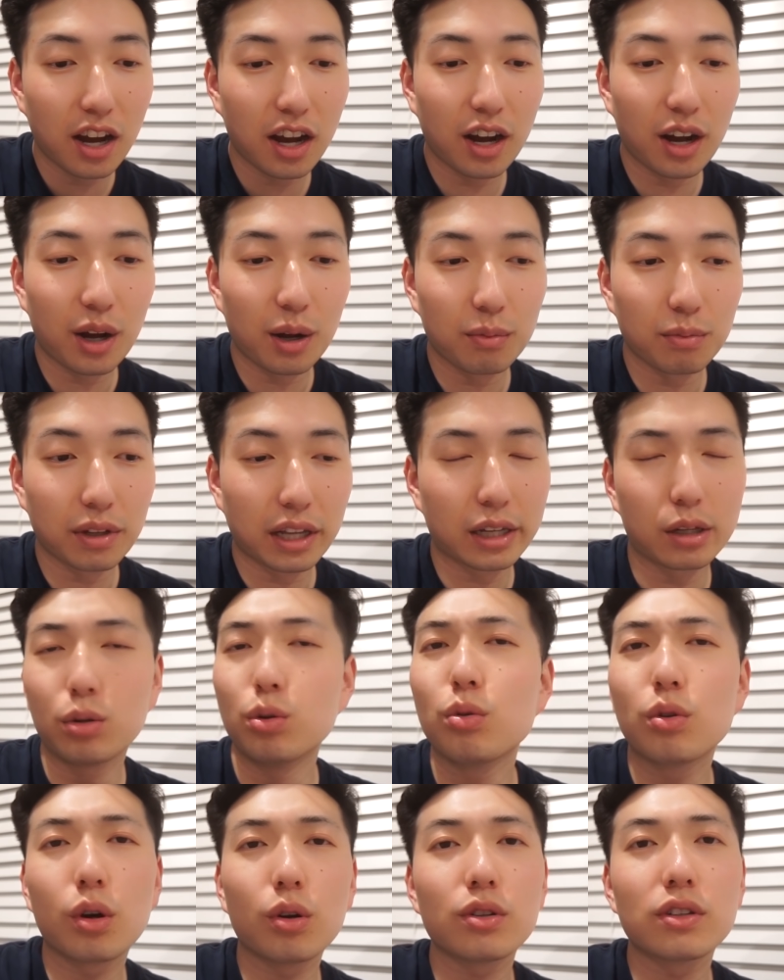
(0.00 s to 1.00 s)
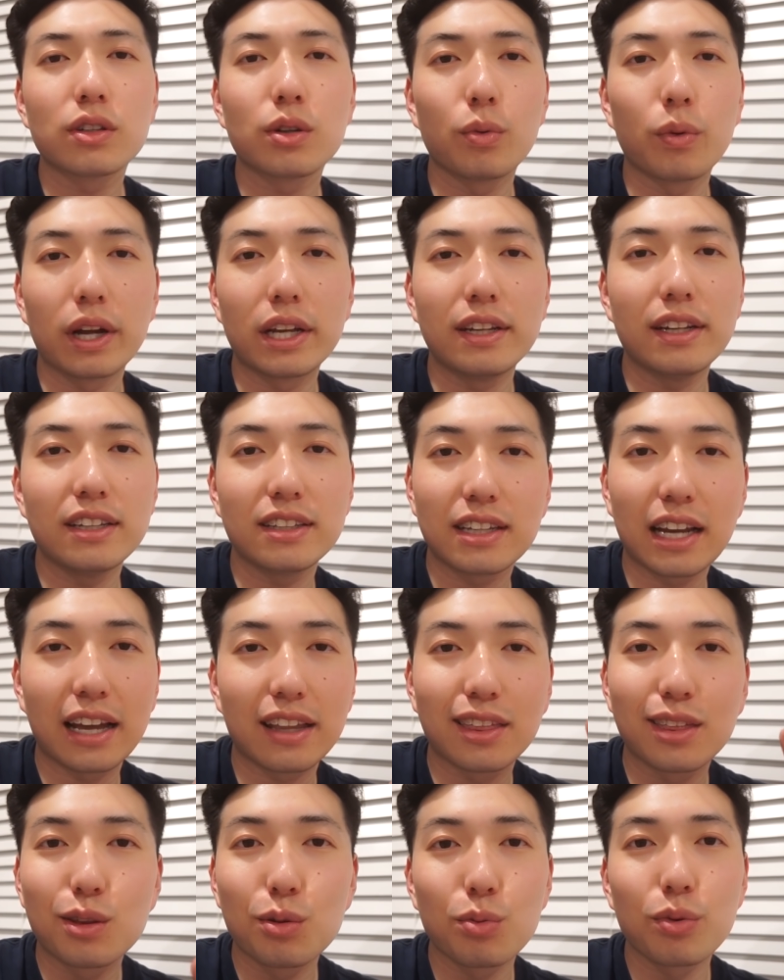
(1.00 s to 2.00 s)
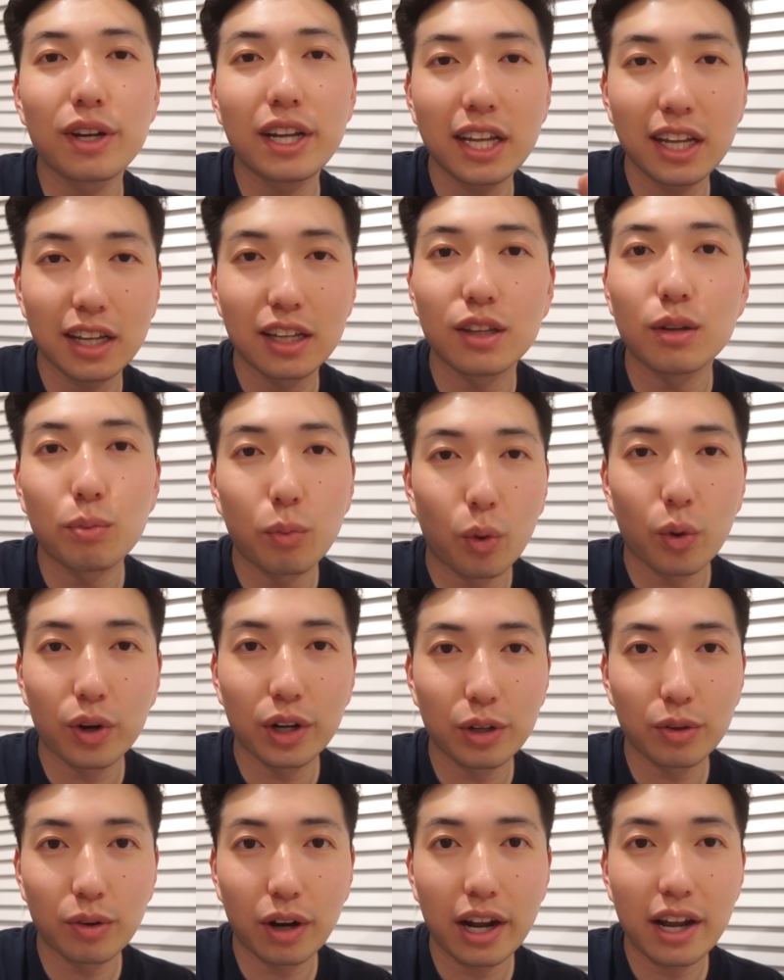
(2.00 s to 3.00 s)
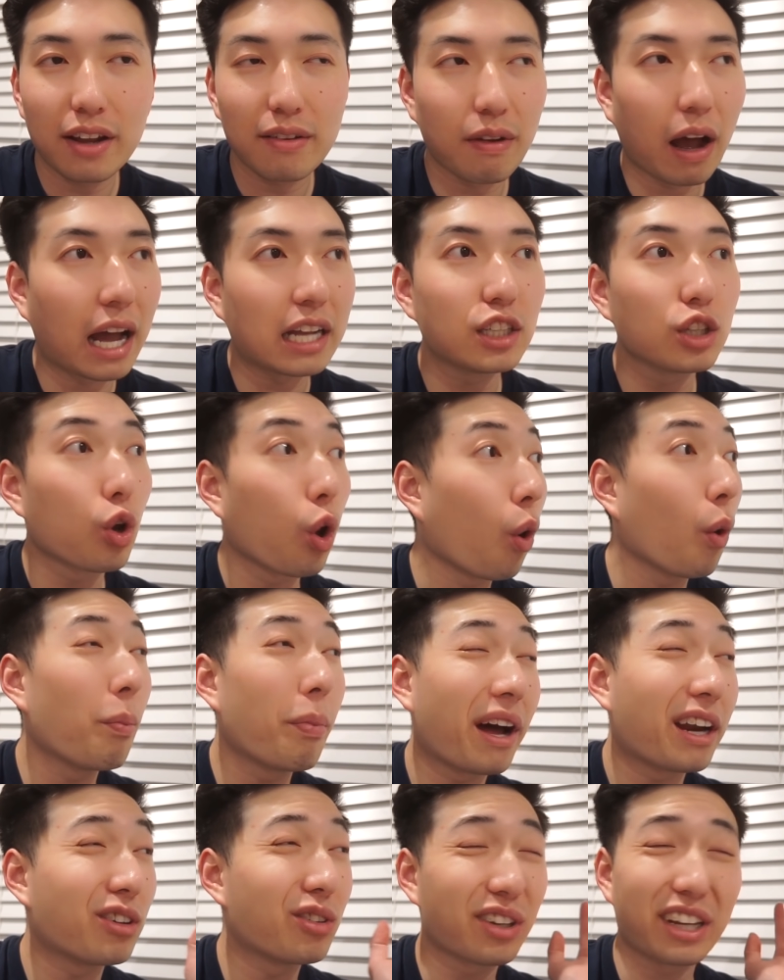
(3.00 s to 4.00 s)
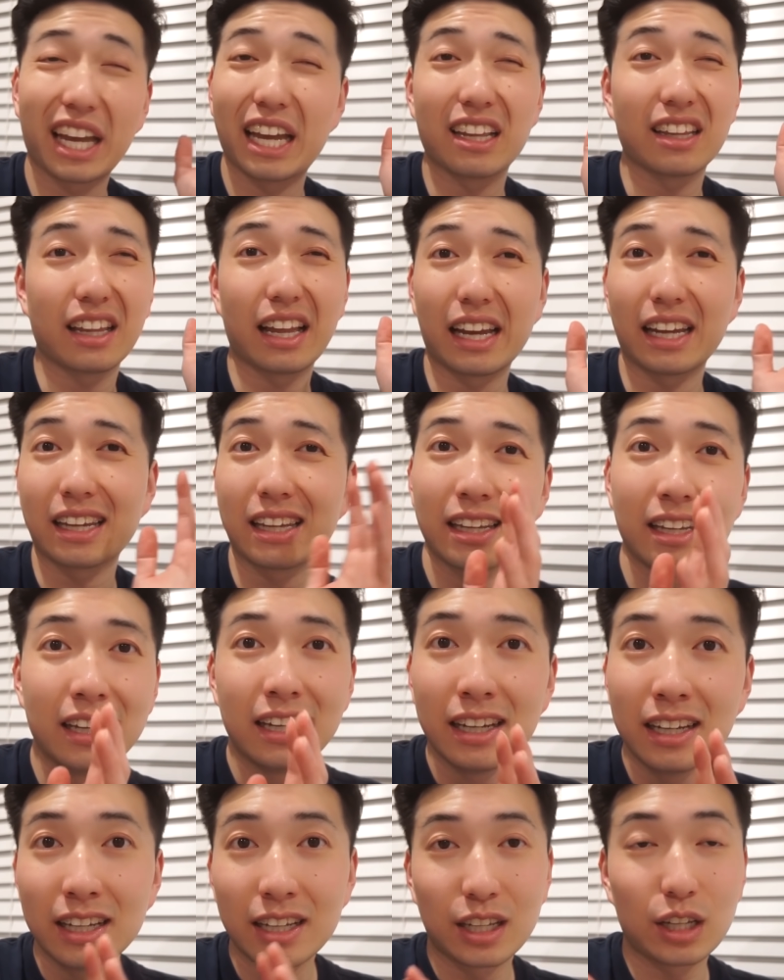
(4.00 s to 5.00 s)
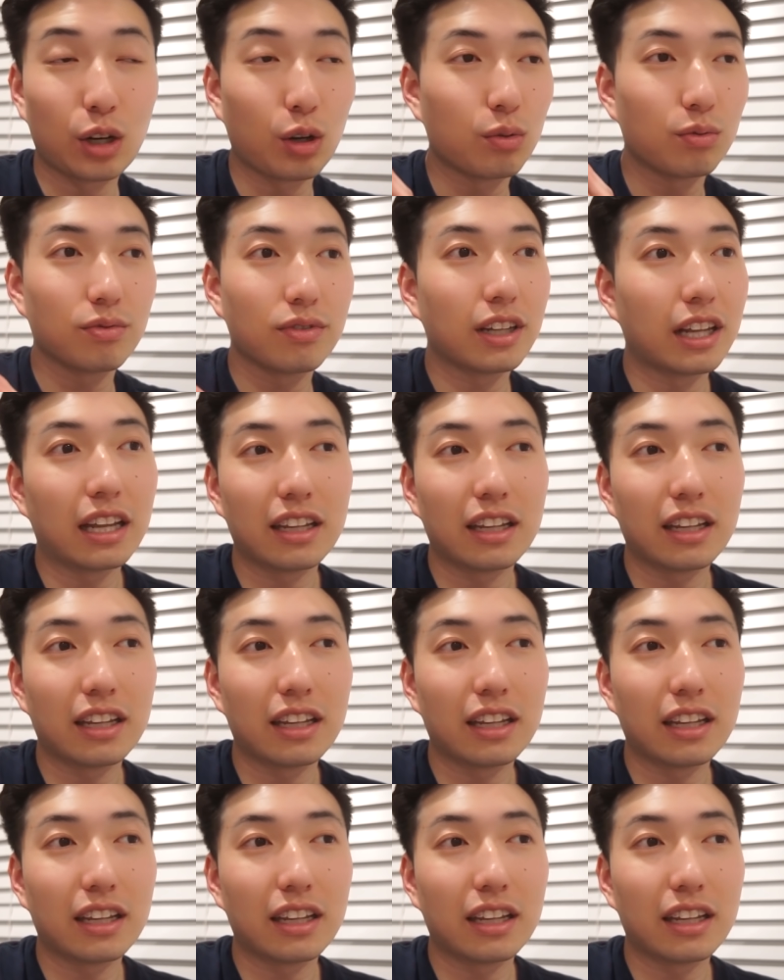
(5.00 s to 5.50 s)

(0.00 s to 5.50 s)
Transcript: Like, who goes to Wendy's at 3 in the morning, right? I just hope I don't get, like, you know,